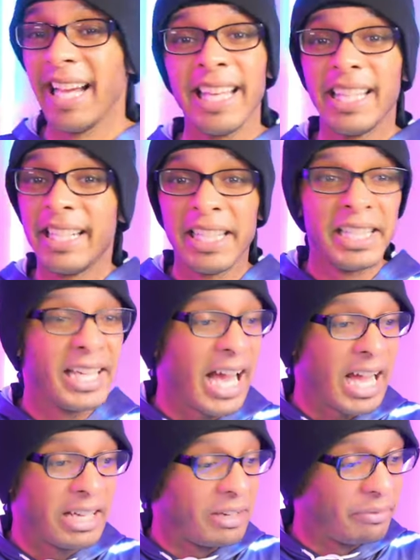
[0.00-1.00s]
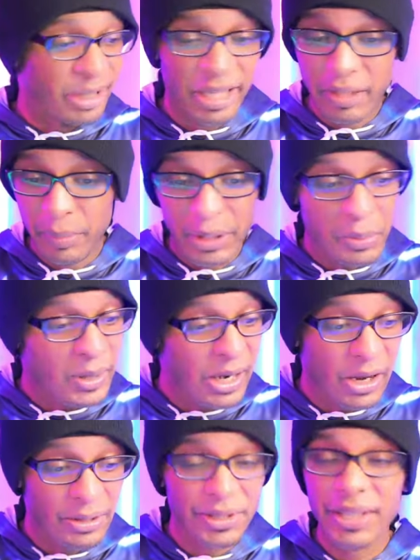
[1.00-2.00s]
Again, if you're gonna spend twenty
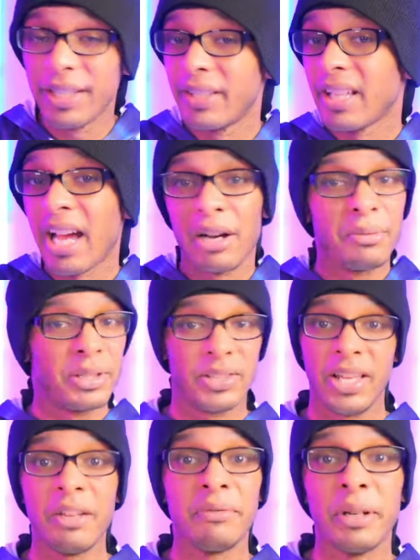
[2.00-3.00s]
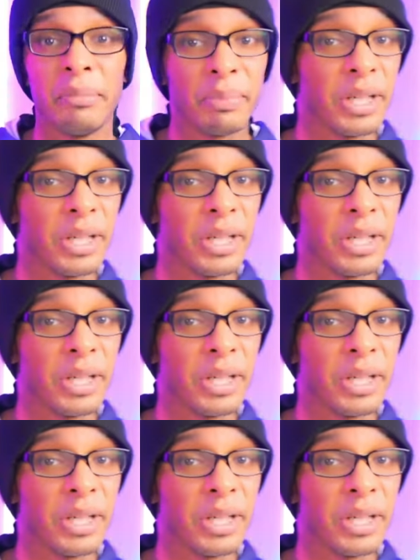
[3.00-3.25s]
dollars on this, I would save up